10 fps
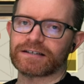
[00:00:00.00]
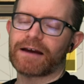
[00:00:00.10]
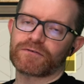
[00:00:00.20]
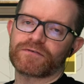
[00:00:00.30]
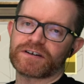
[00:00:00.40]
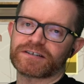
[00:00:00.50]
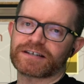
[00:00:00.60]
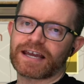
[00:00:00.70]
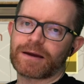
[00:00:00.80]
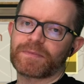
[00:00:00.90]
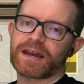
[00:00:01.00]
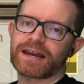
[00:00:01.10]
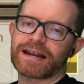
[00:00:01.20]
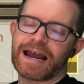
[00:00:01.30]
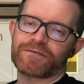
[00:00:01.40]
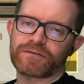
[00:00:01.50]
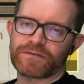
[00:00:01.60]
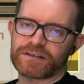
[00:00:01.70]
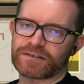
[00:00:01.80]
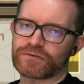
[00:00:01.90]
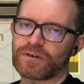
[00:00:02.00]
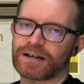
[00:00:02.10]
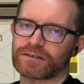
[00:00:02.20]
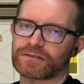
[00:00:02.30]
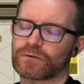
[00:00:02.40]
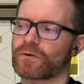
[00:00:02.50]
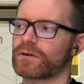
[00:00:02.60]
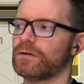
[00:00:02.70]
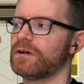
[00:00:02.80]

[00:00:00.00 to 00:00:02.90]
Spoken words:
After you finish the campaign, after you finish the New Light tutorial,